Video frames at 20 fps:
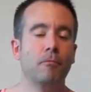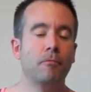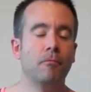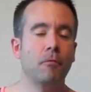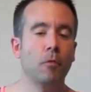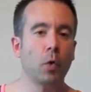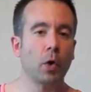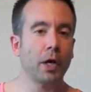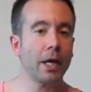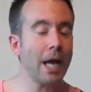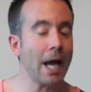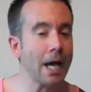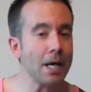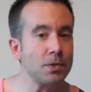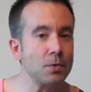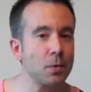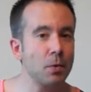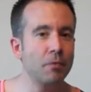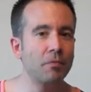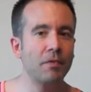For
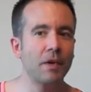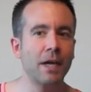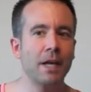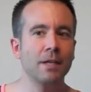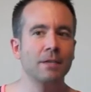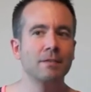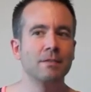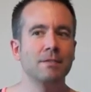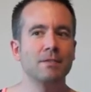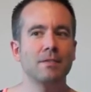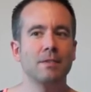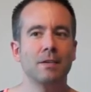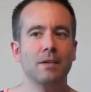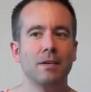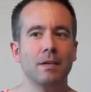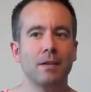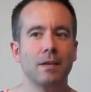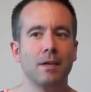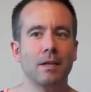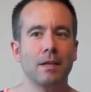casual fans,
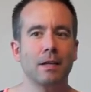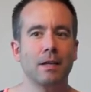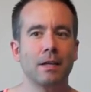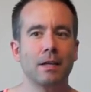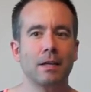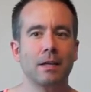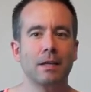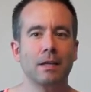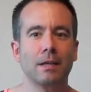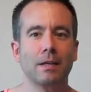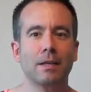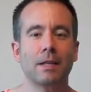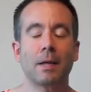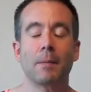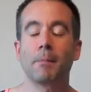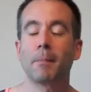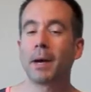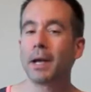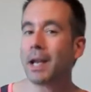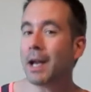they
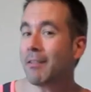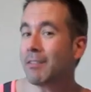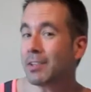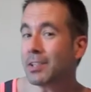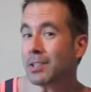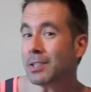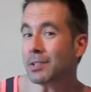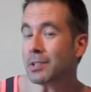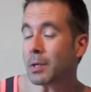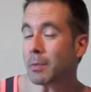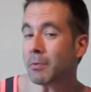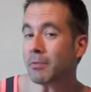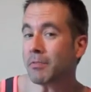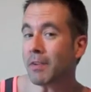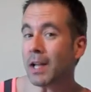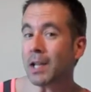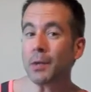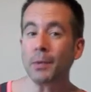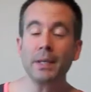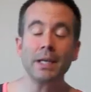might have a little trouble
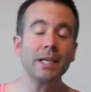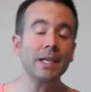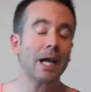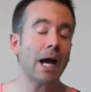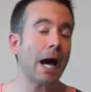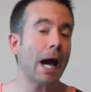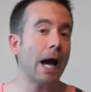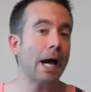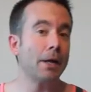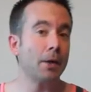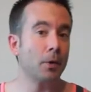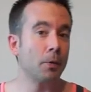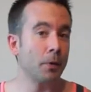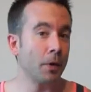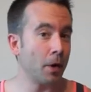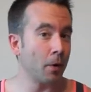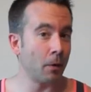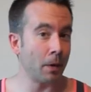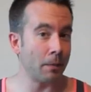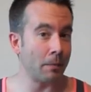following it. I don't
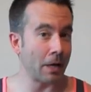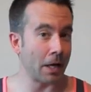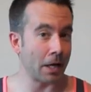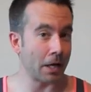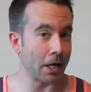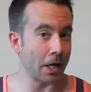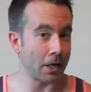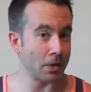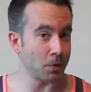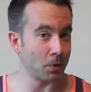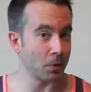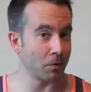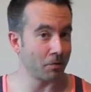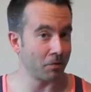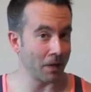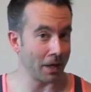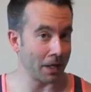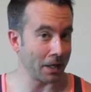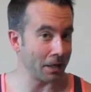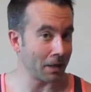know. I'm not a casual
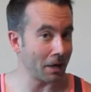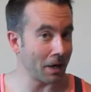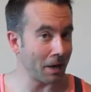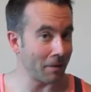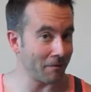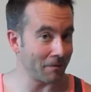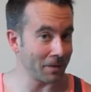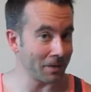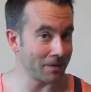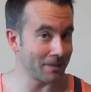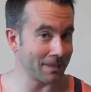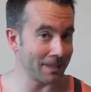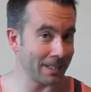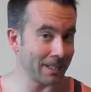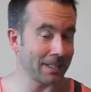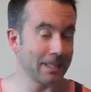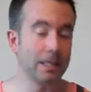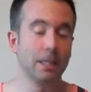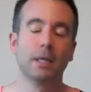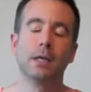fan,
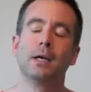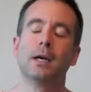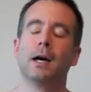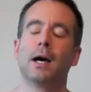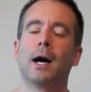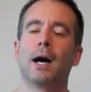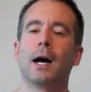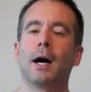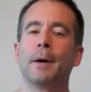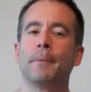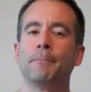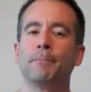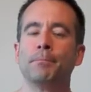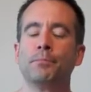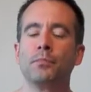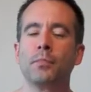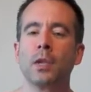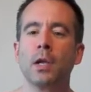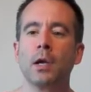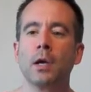obviously. Um,
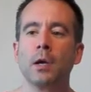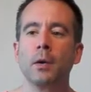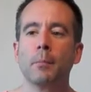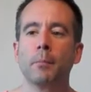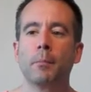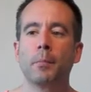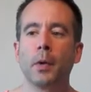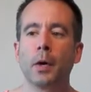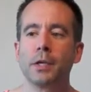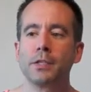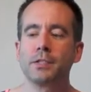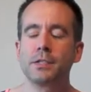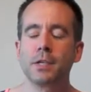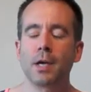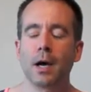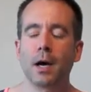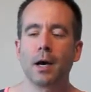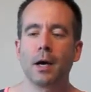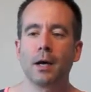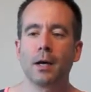but
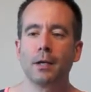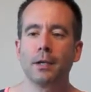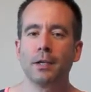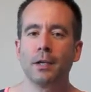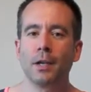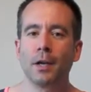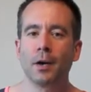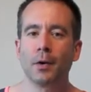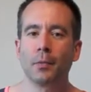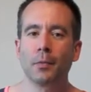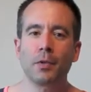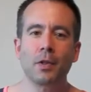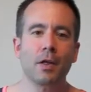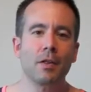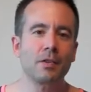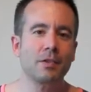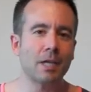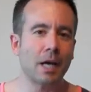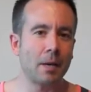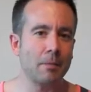uh, you know, with all
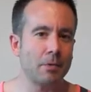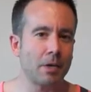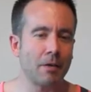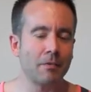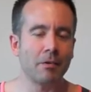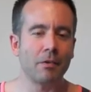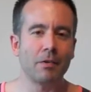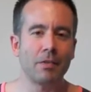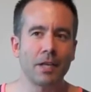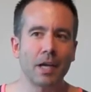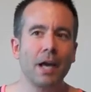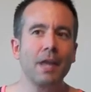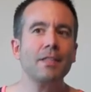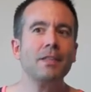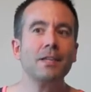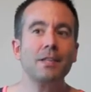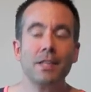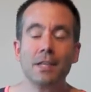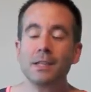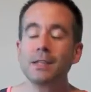the time travel and everything, I
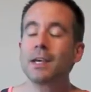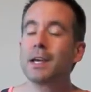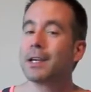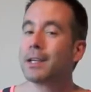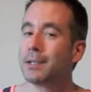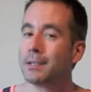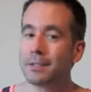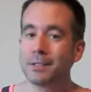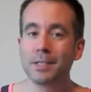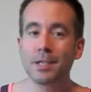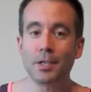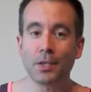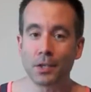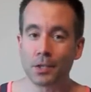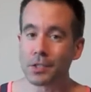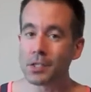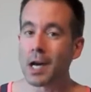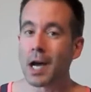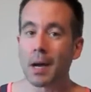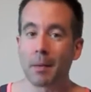think that they did a
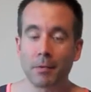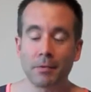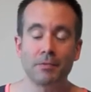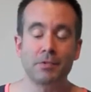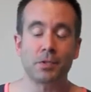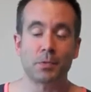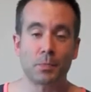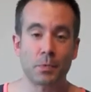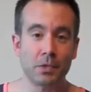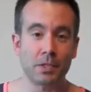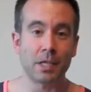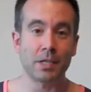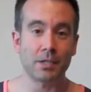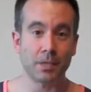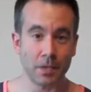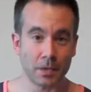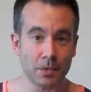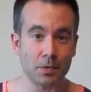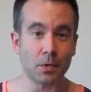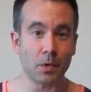good job of just
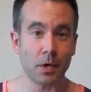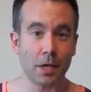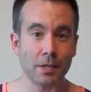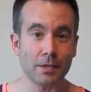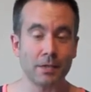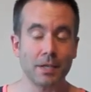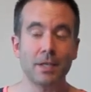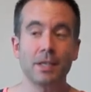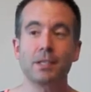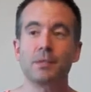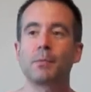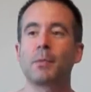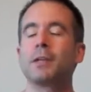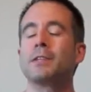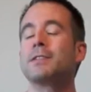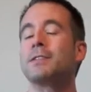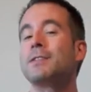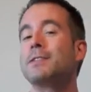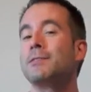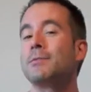presenting the story as it is. But it
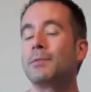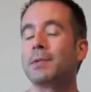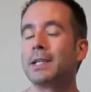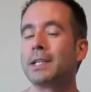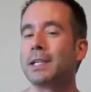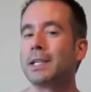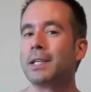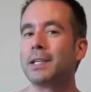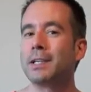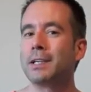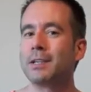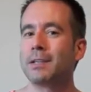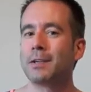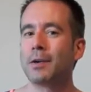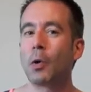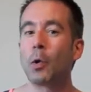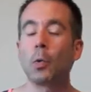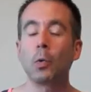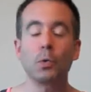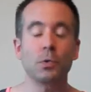doesn't really
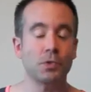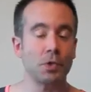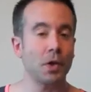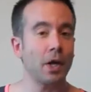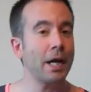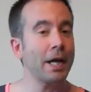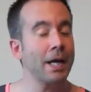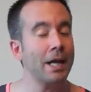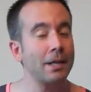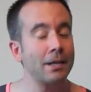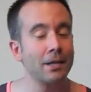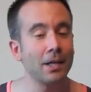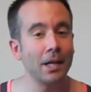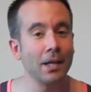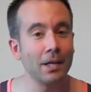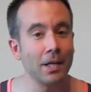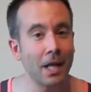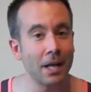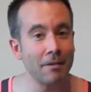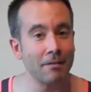hold your hand like
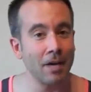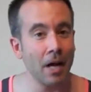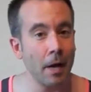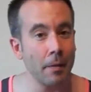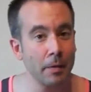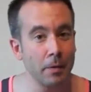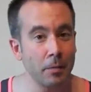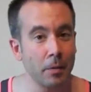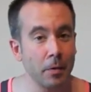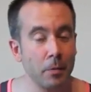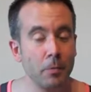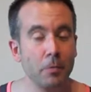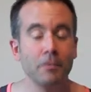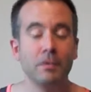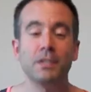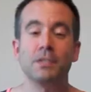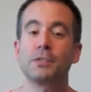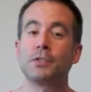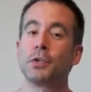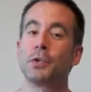a lot of comic book
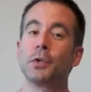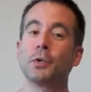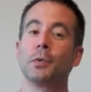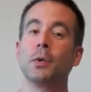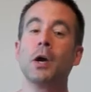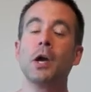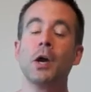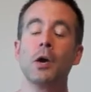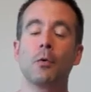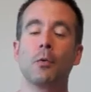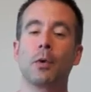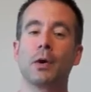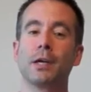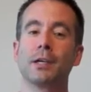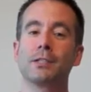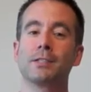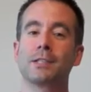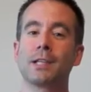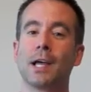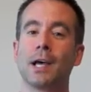movies do, where
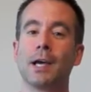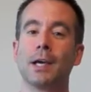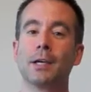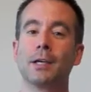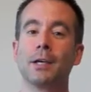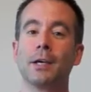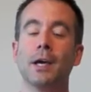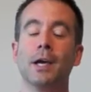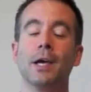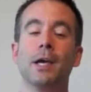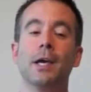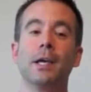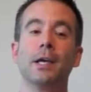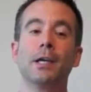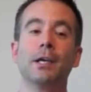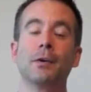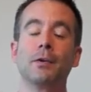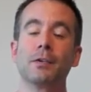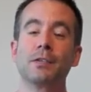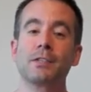it's like,
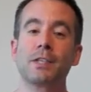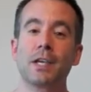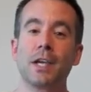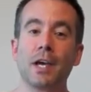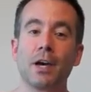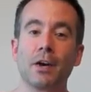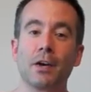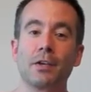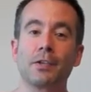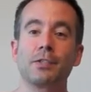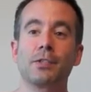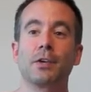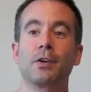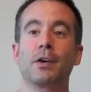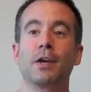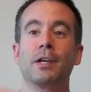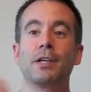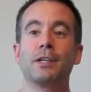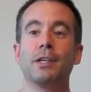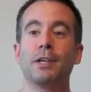here is the character
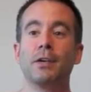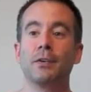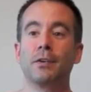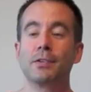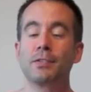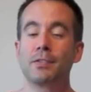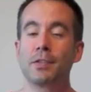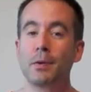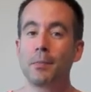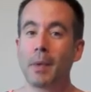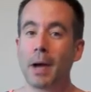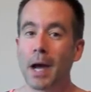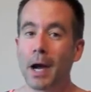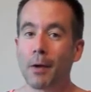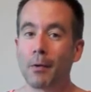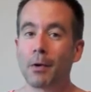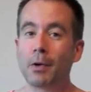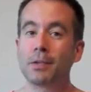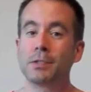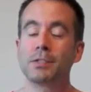and here is their
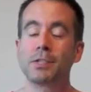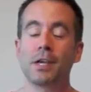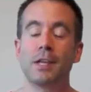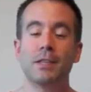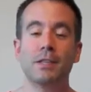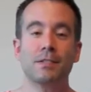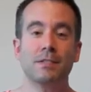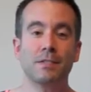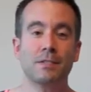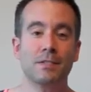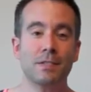powers and this is